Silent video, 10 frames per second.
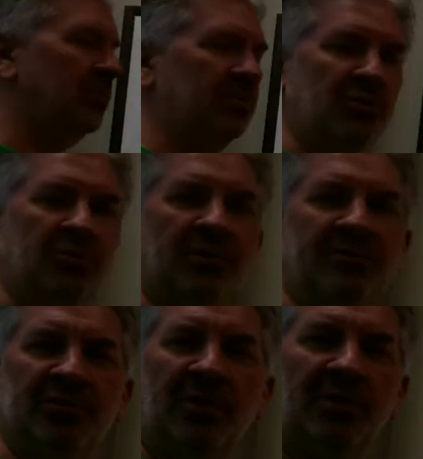you could have
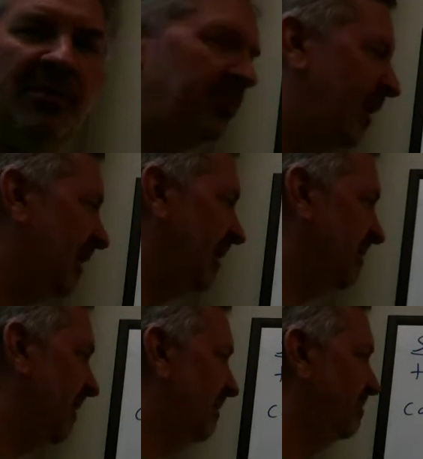started on the right-hand
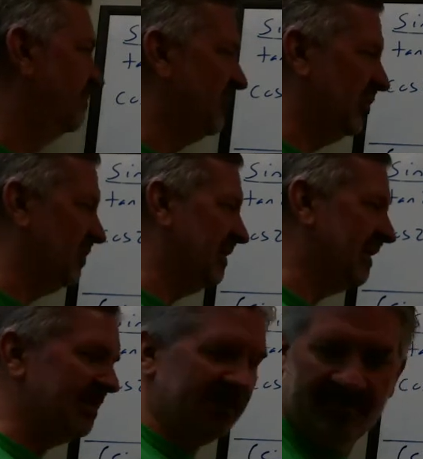side just as
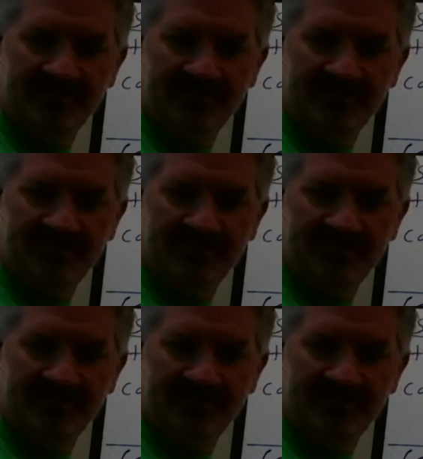easily.